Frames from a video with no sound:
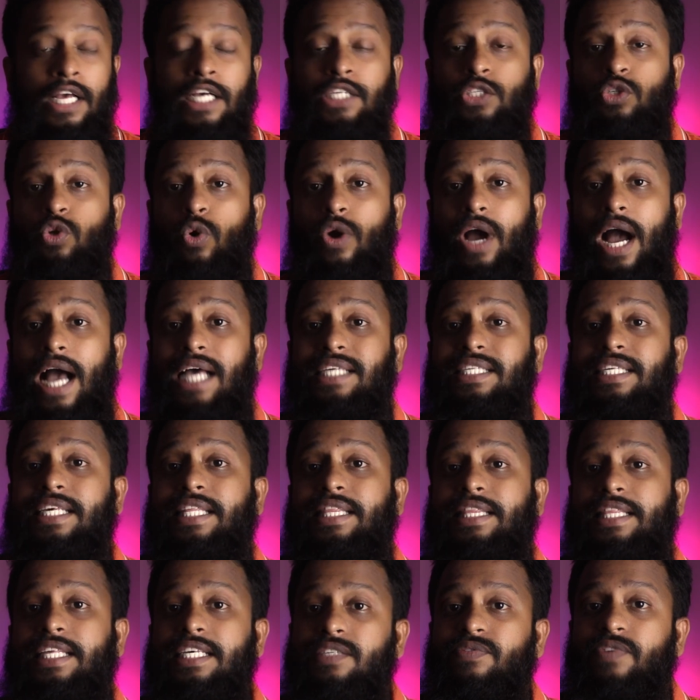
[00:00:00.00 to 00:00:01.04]
So guys,
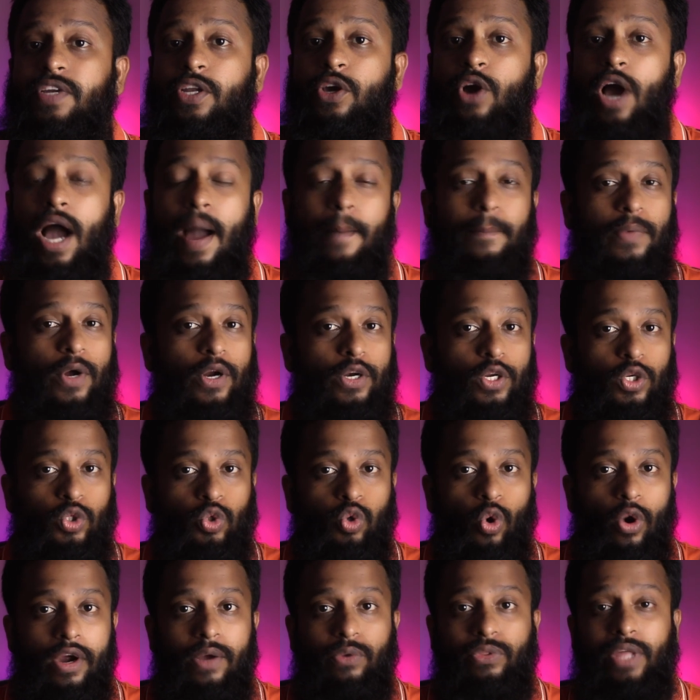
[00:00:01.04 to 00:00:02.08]
in this video, I'm going to
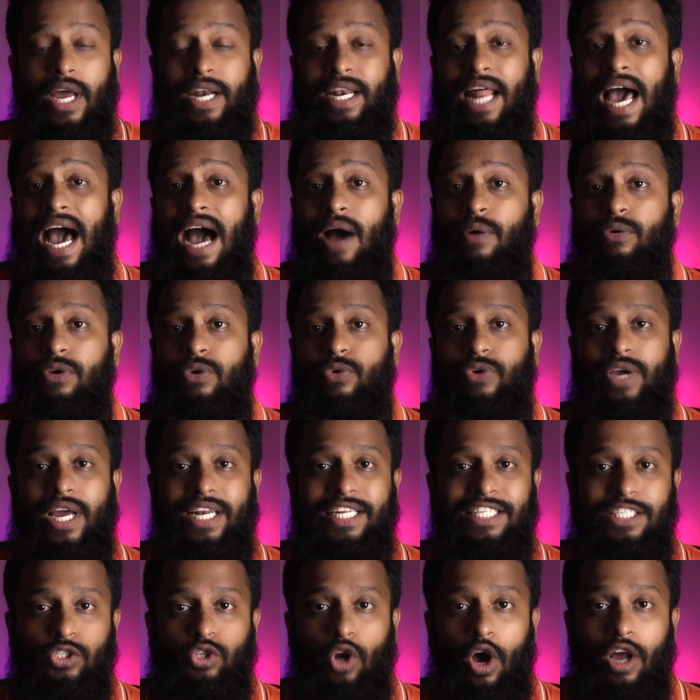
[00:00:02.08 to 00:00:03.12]
show you that how you
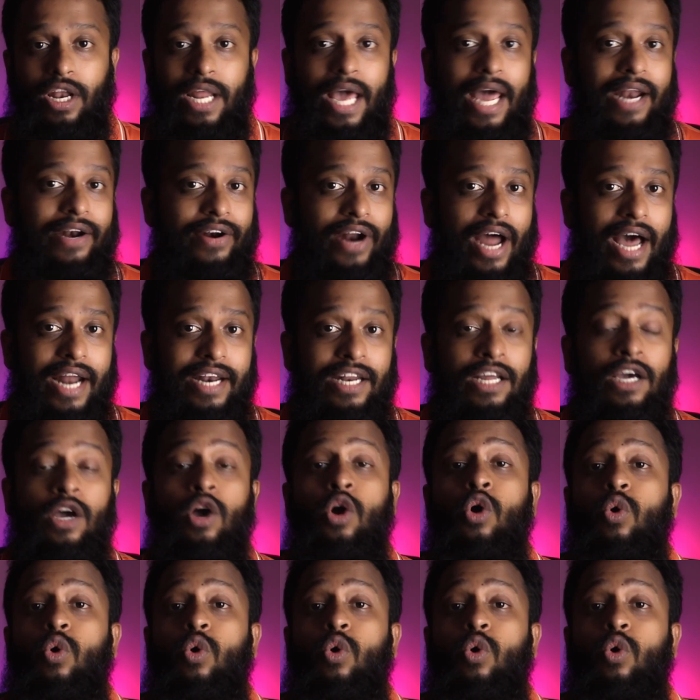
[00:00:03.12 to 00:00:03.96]
can install and run